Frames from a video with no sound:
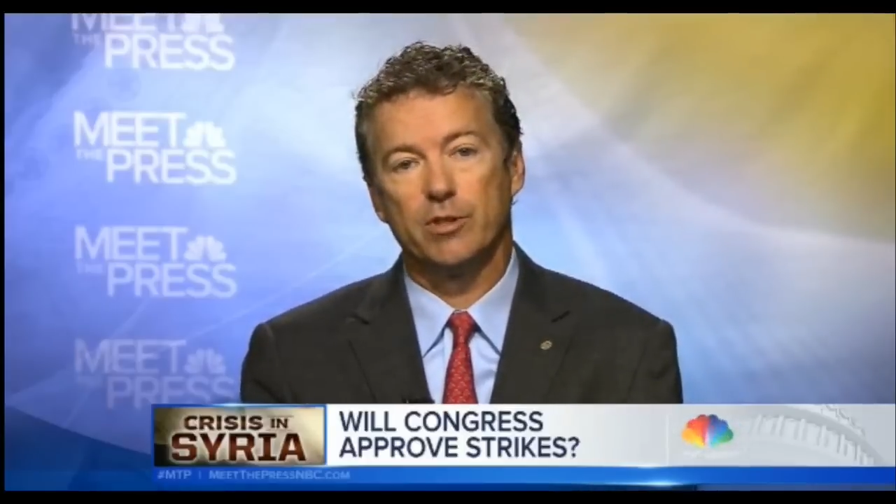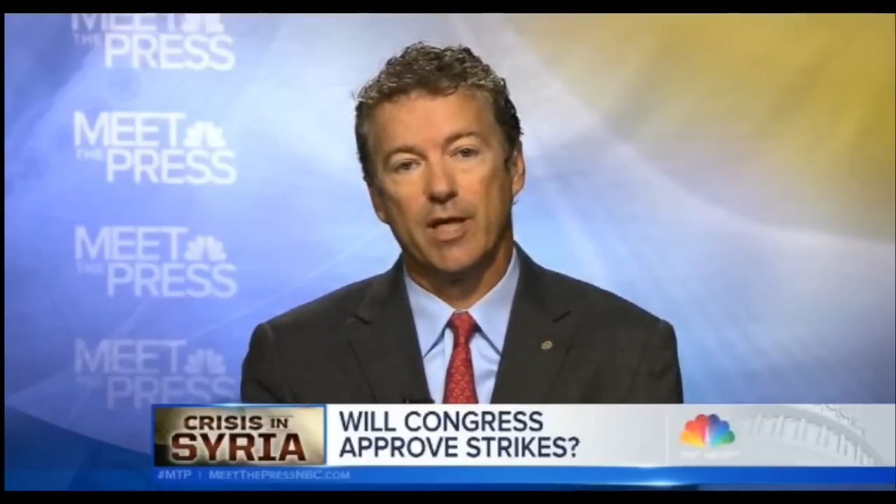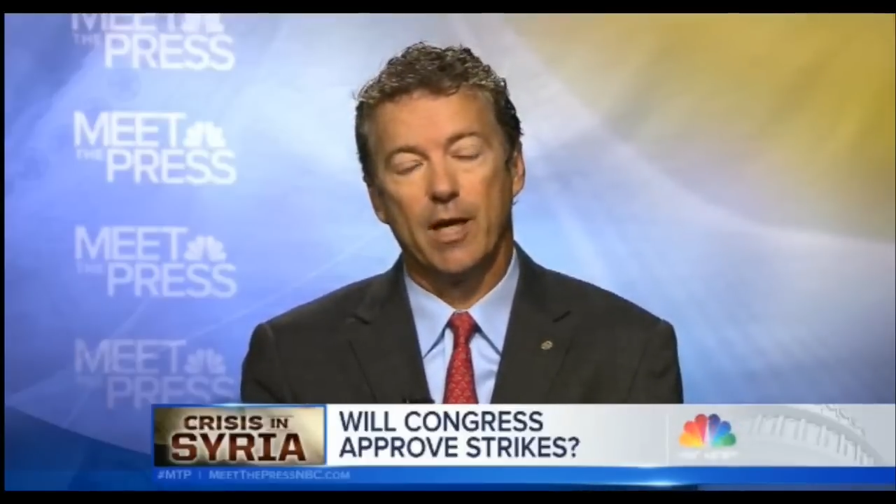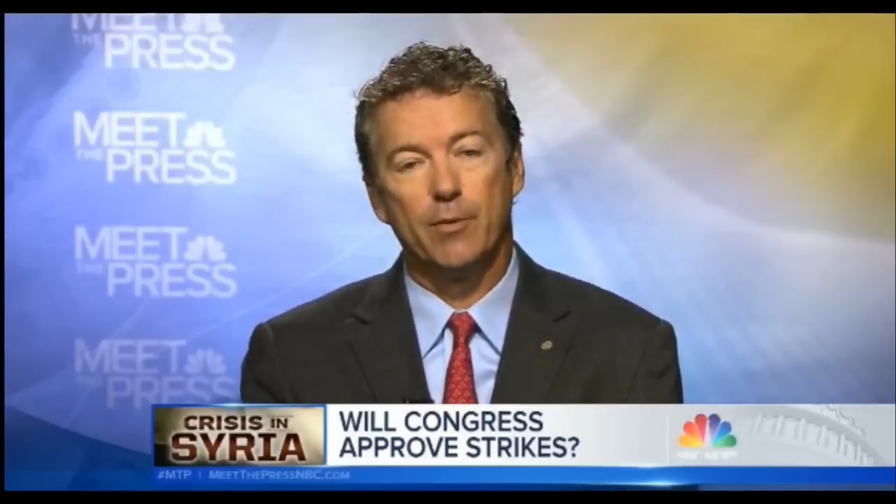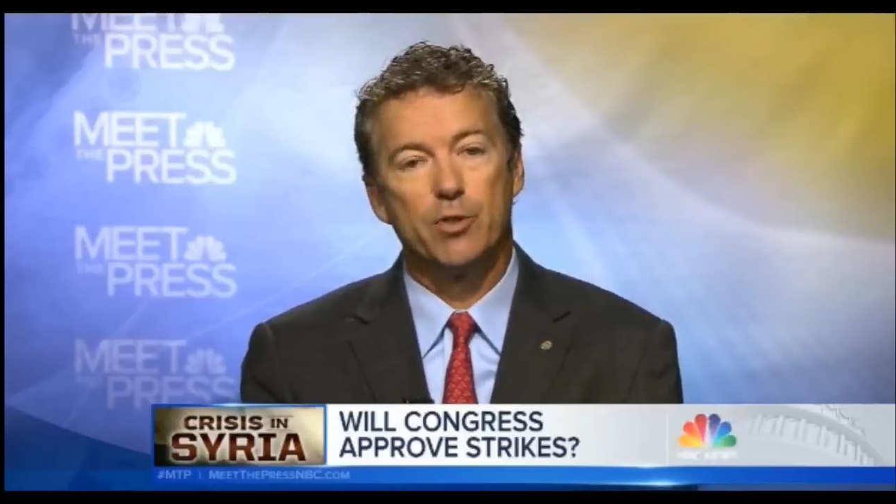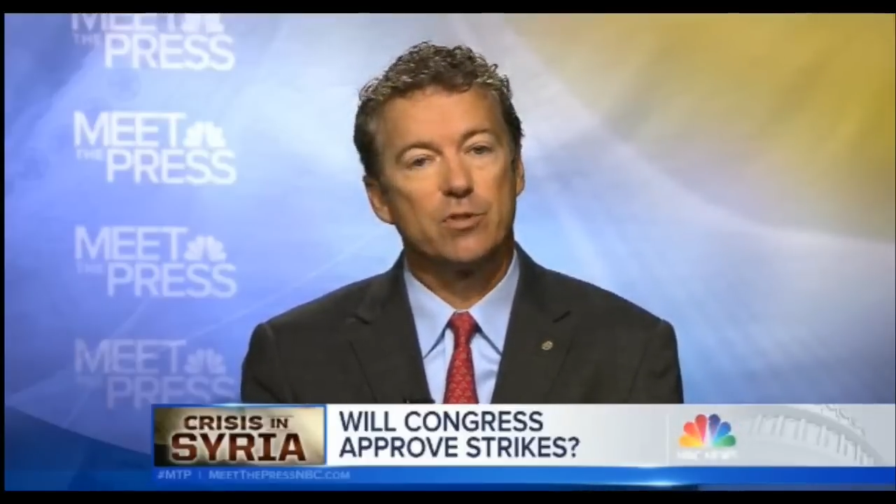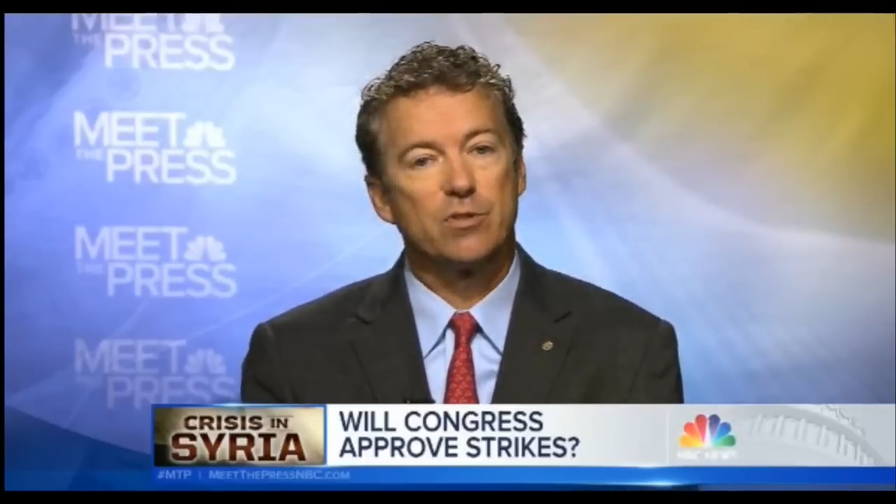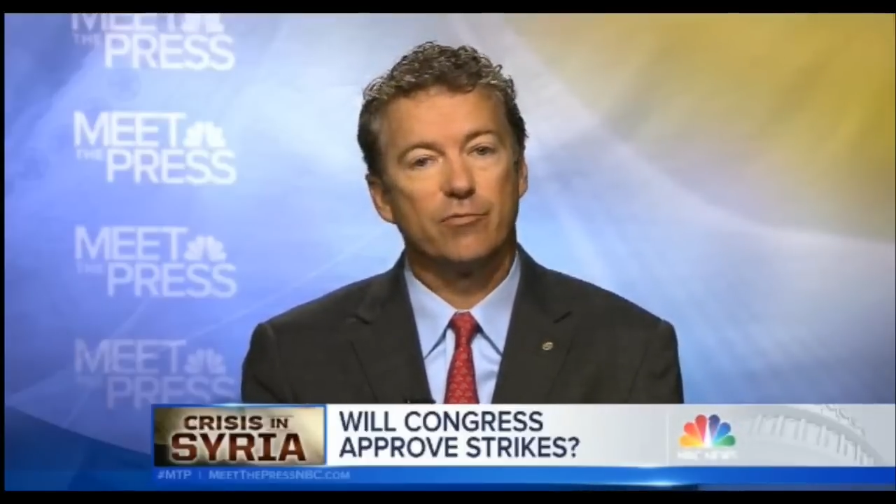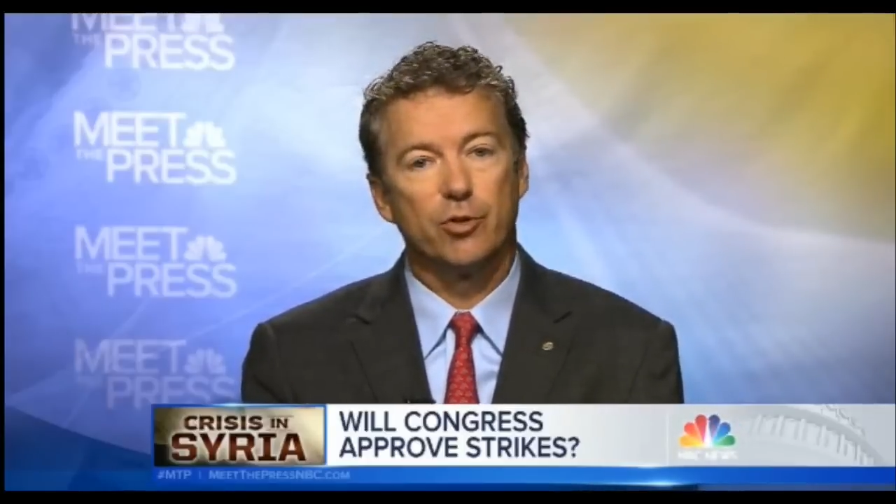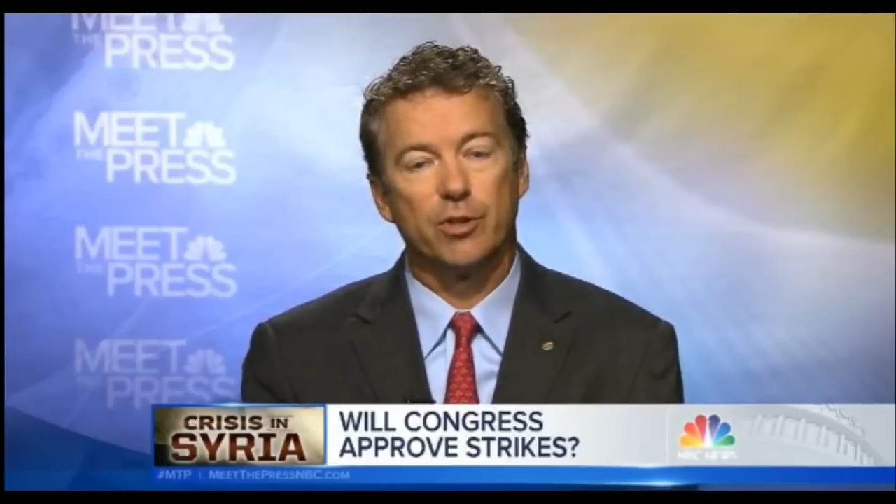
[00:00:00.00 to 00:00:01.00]
damage and
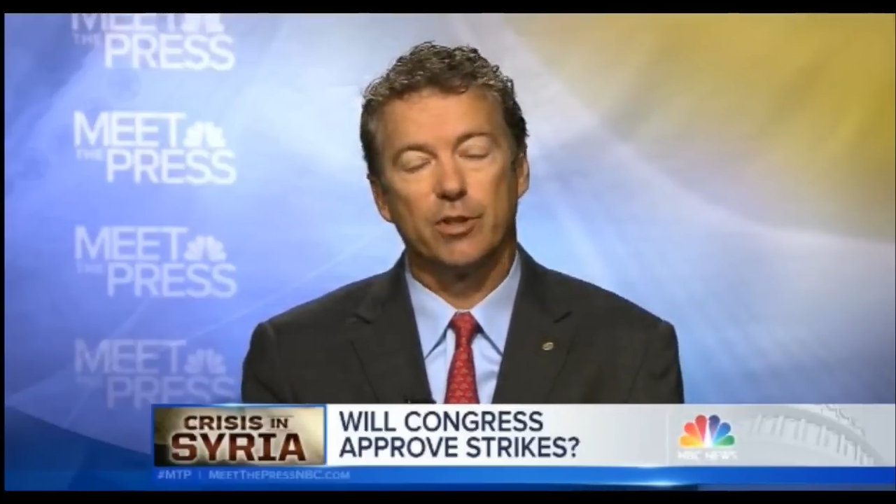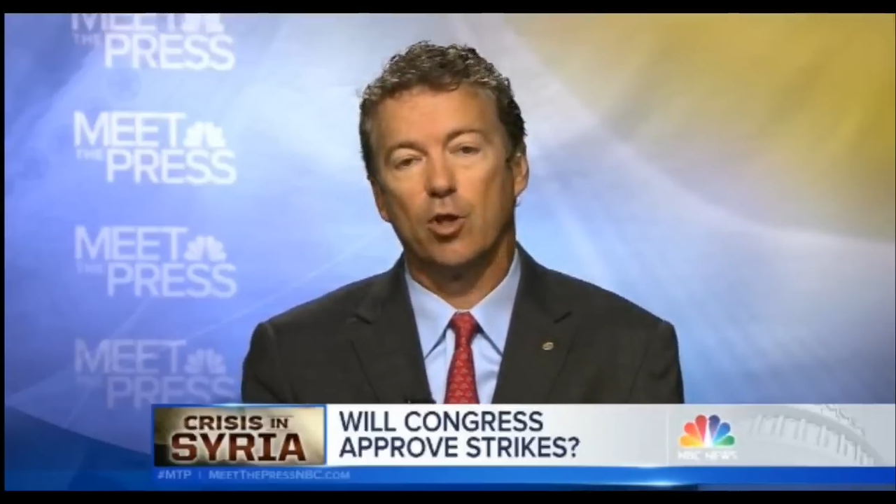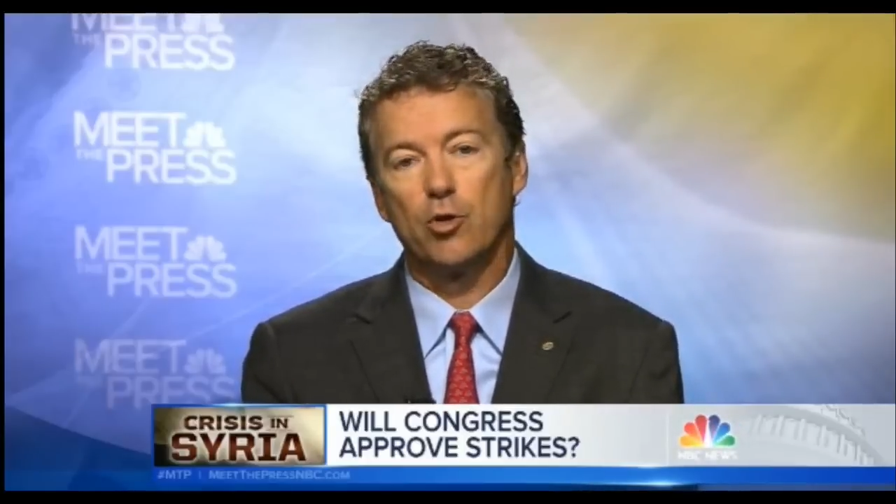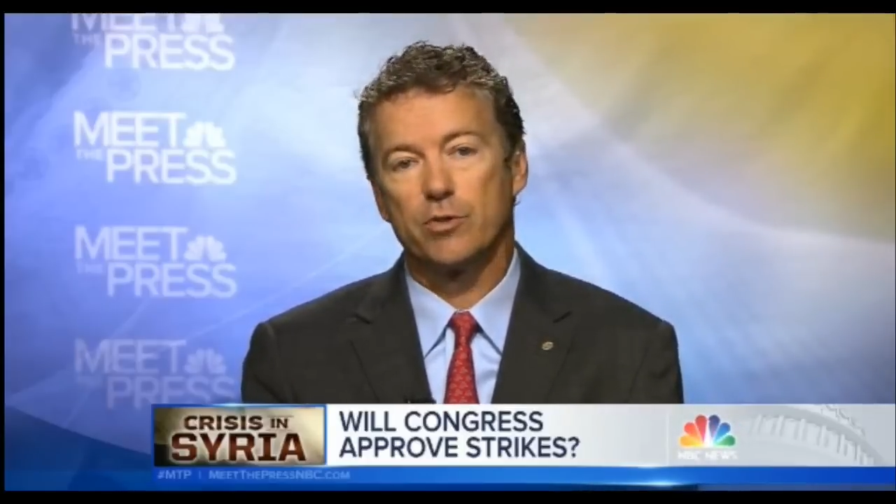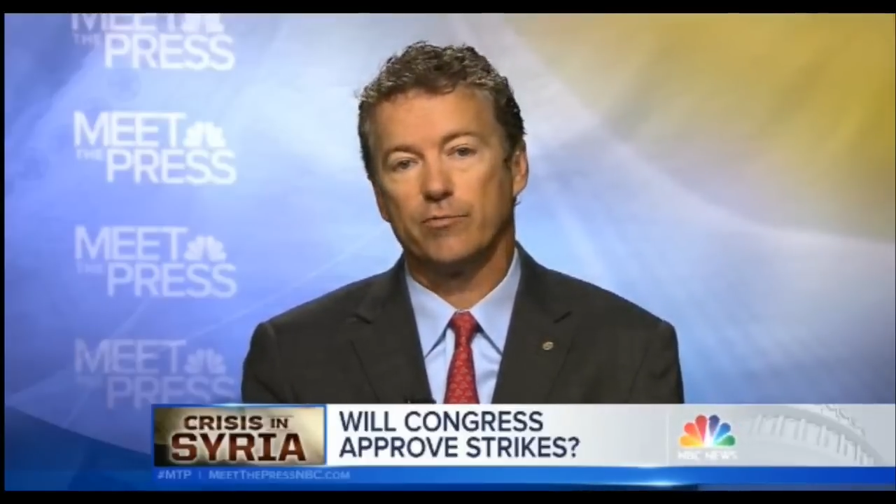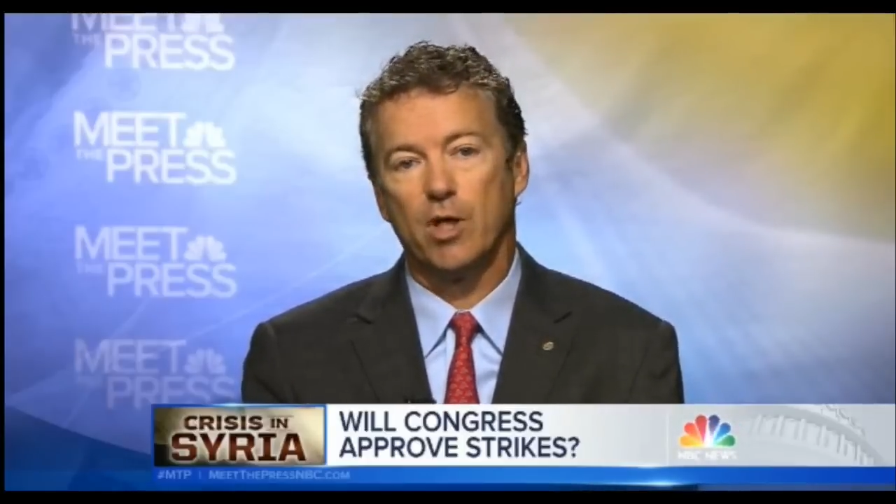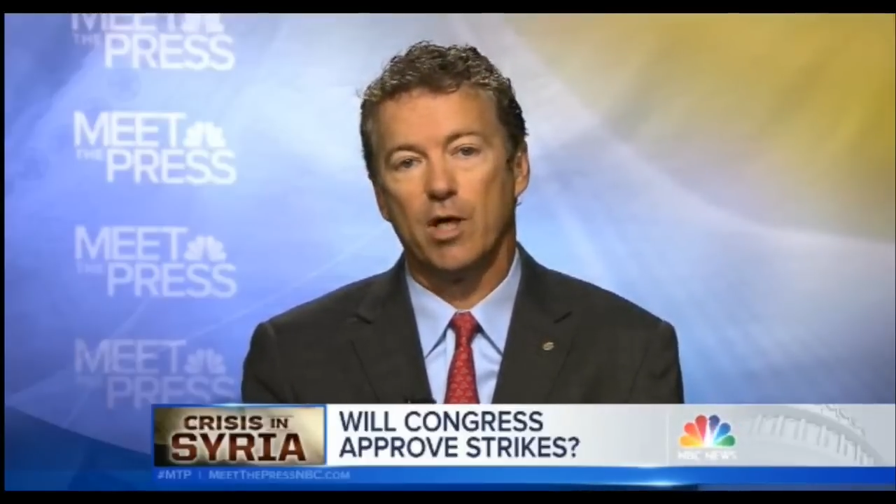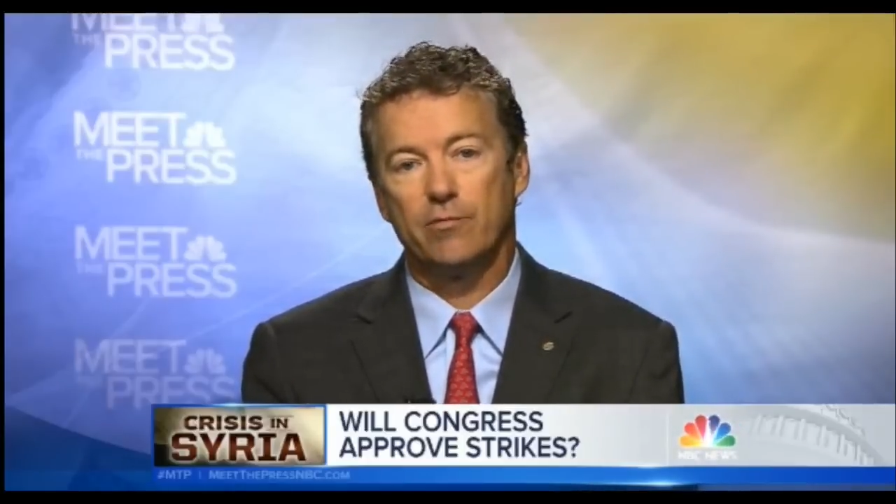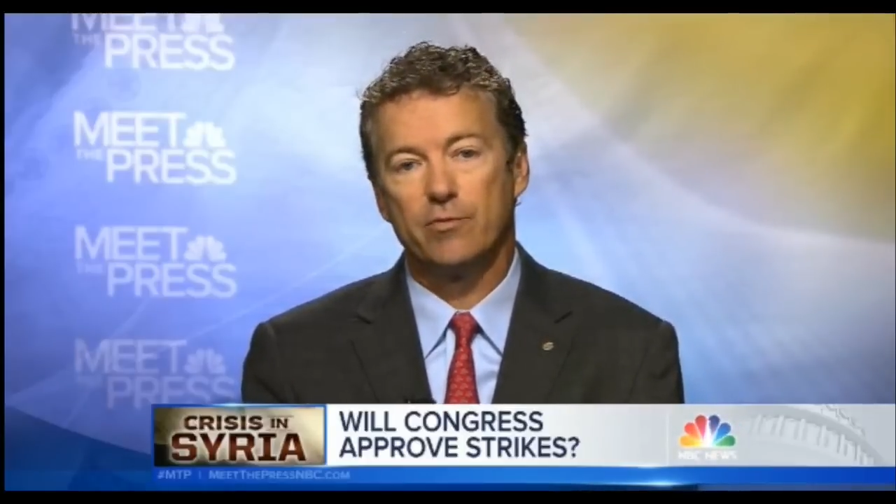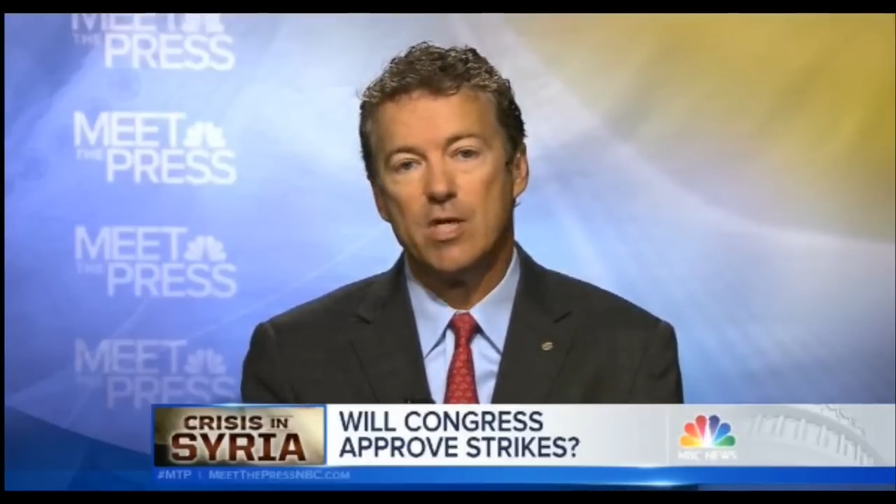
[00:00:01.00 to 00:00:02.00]
civilian loss of
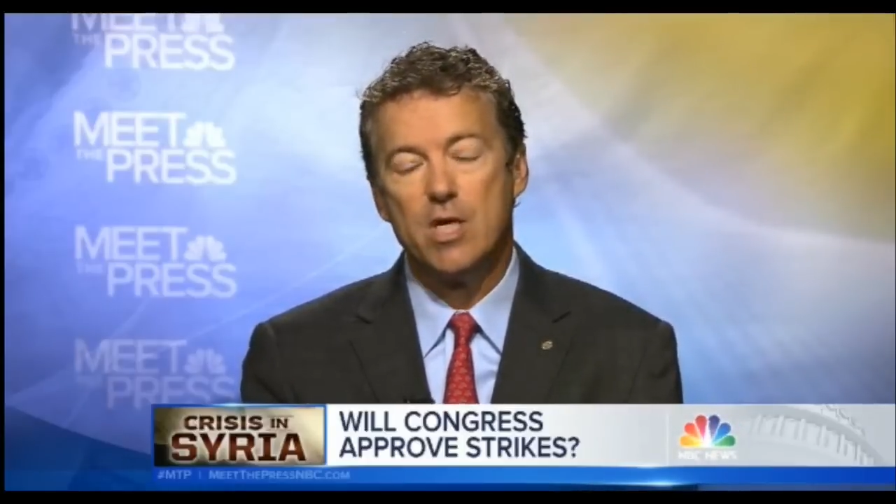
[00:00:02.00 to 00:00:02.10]
life.